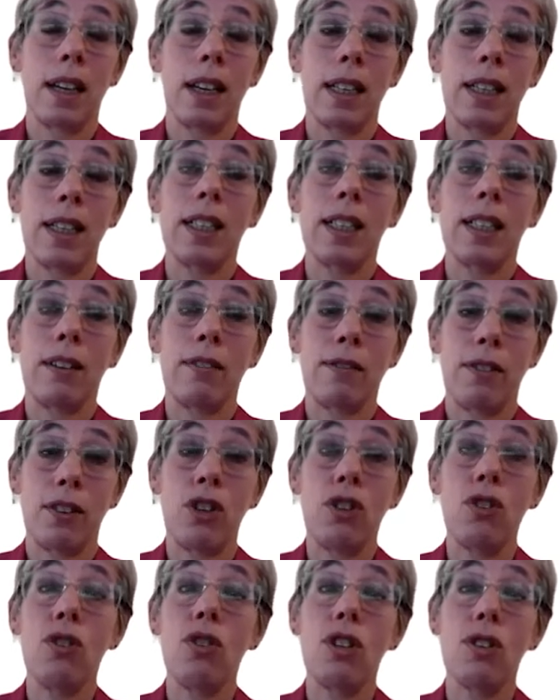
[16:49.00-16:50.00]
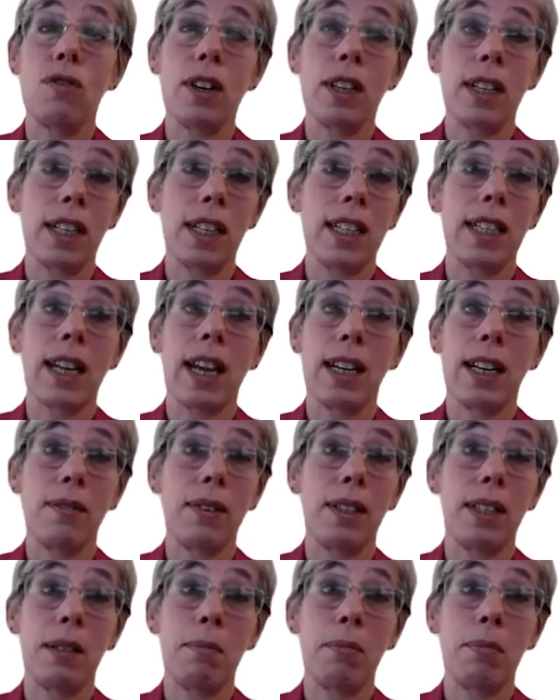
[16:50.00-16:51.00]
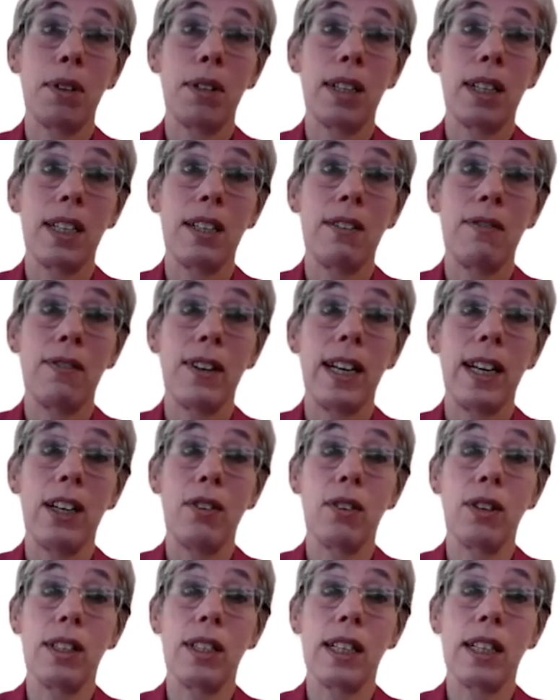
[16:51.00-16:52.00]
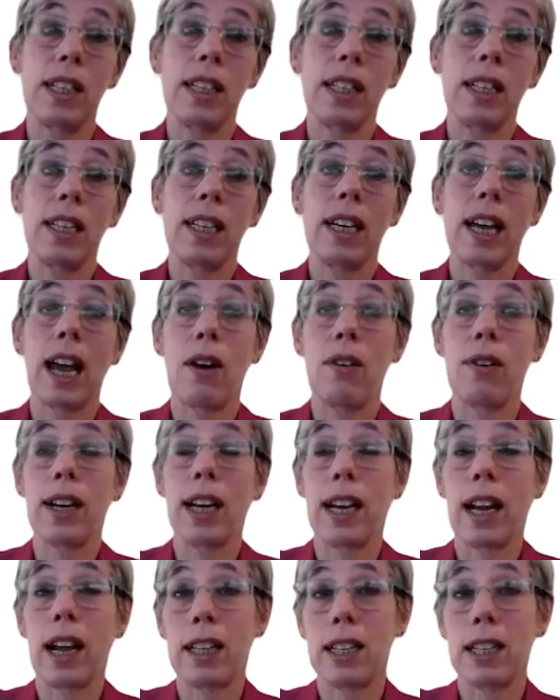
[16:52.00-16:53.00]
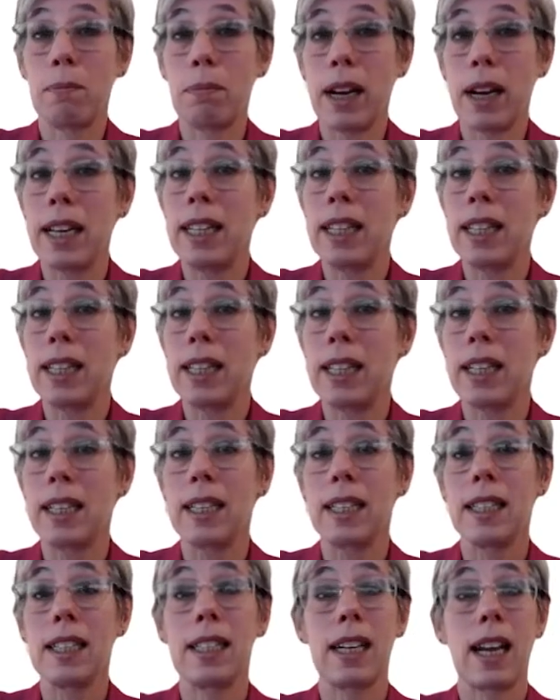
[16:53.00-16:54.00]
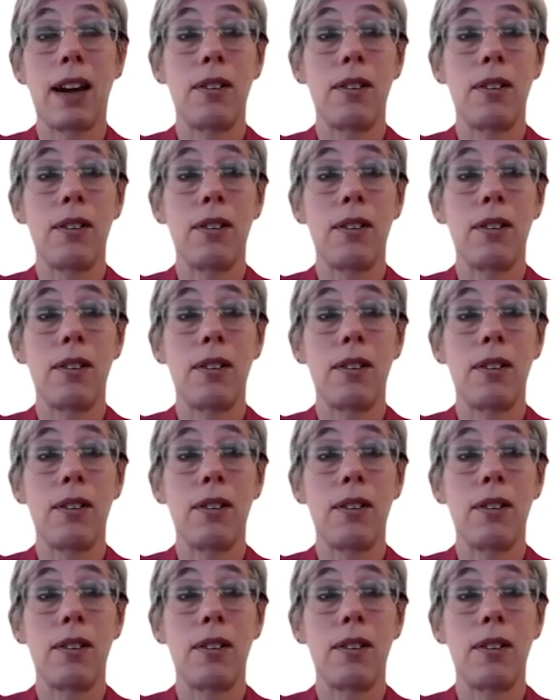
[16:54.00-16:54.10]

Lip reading: As I say, for you to understand what this person is feeling or thinking, how can I explain things?